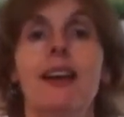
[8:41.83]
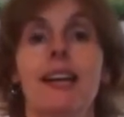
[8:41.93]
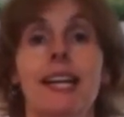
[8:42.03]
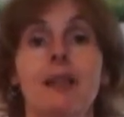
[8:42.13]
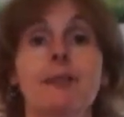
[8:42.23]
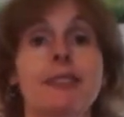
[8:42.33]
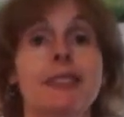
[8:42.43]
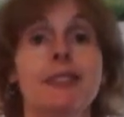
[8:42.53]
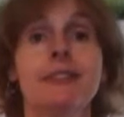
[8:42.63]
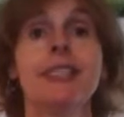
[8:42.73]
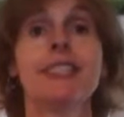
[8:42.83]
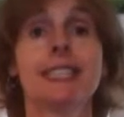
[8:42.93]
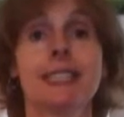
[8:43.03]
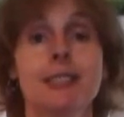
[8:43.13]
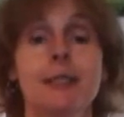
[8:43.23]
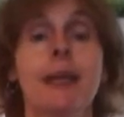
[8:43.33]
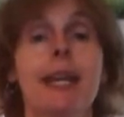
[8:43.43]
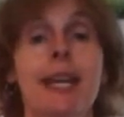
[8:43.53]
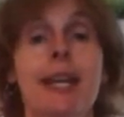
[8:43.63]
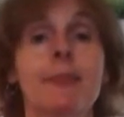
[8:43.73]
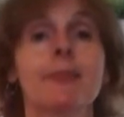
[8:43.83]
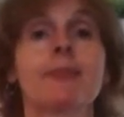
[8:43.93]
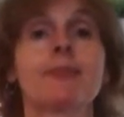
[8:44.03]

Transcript: I am still feeling this pain,